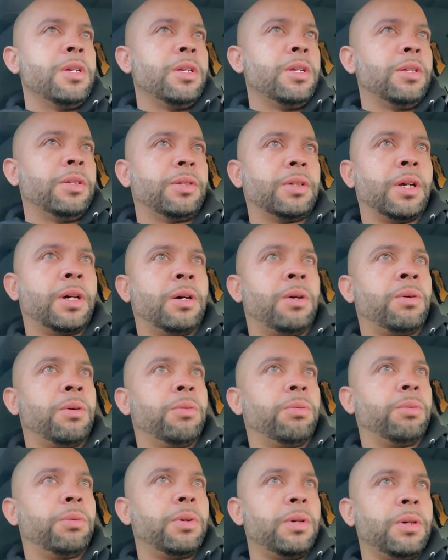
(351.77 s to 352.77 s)
So
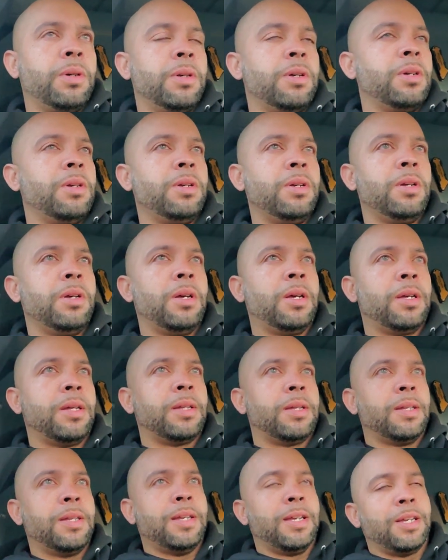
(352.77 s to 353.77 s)

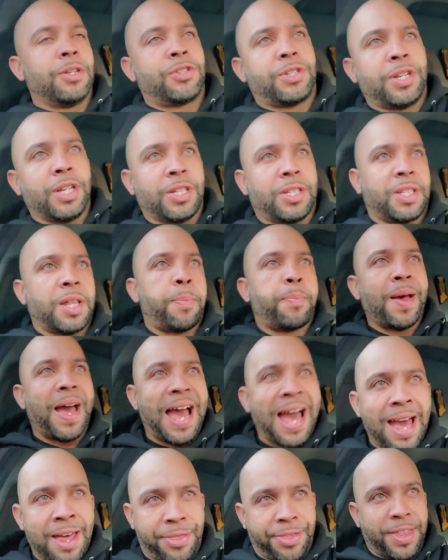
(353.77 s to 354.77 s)
it's just the
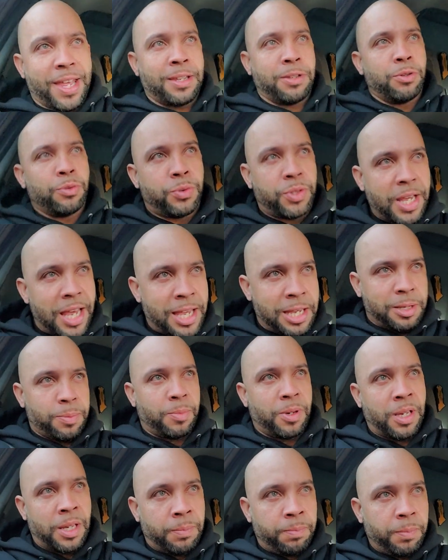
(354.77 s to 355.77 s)
path that you take,
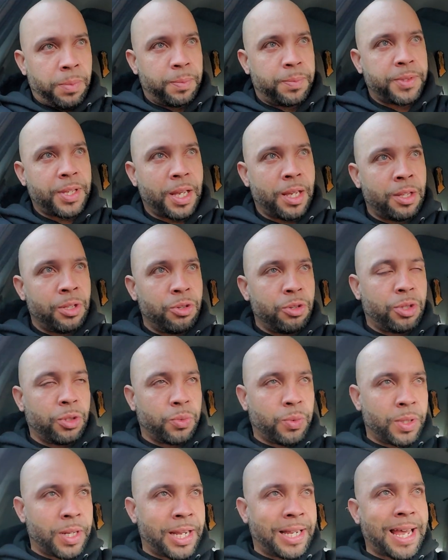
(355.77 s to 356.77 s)
man. I'm telling you, because
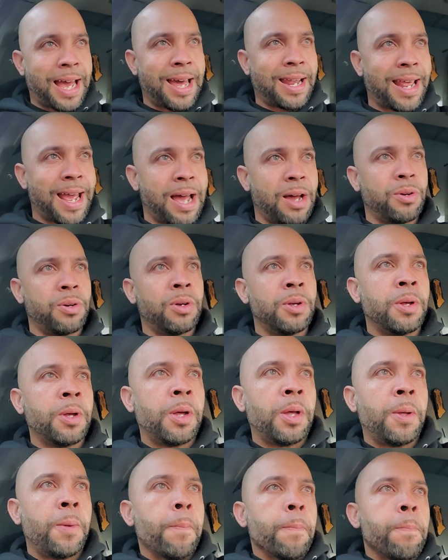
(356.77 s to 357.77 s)
when I got out,
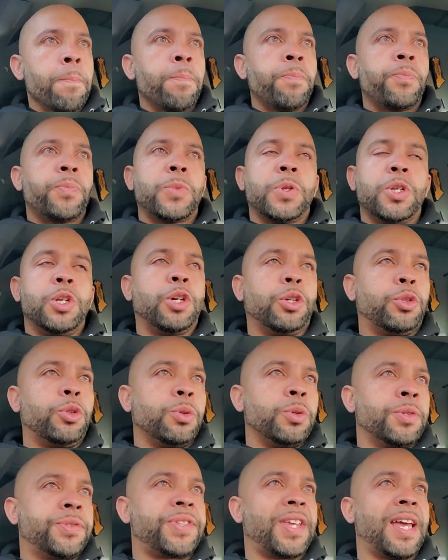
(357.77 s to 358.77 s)
you could
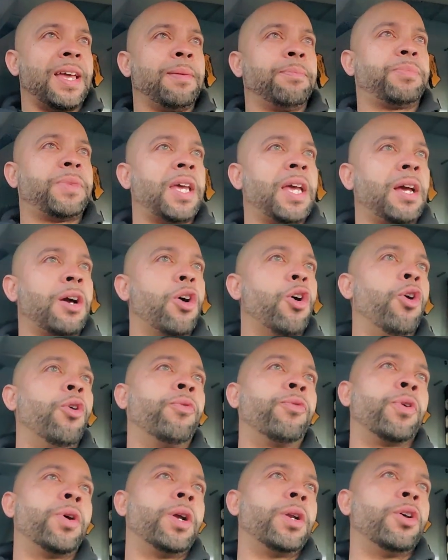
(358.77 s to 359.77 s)
do the same thing
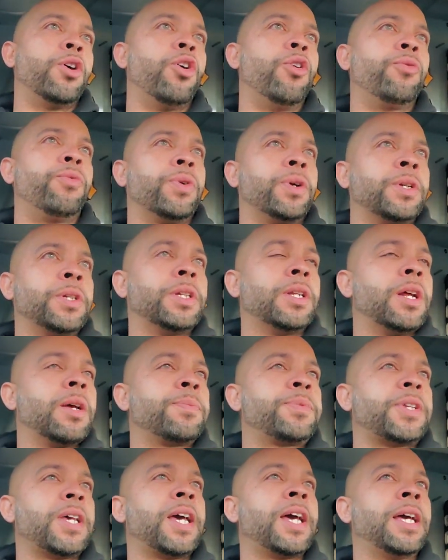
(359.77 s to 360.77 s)
over and over, you know what I'm
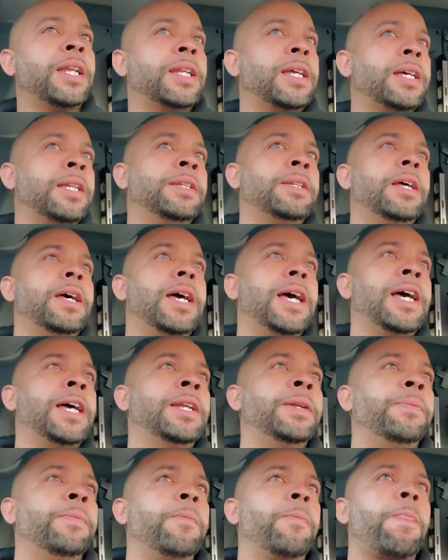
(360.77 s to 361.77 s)
saying?
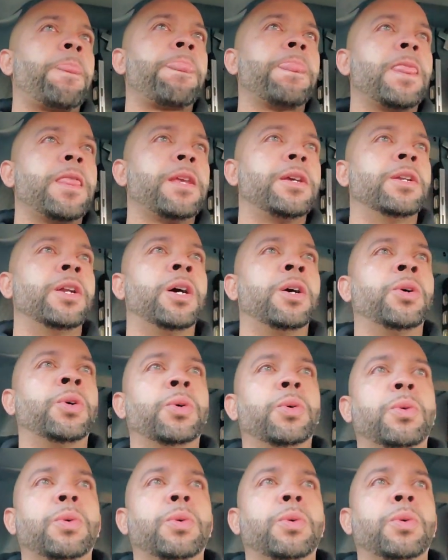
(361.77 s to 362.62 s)
And you know,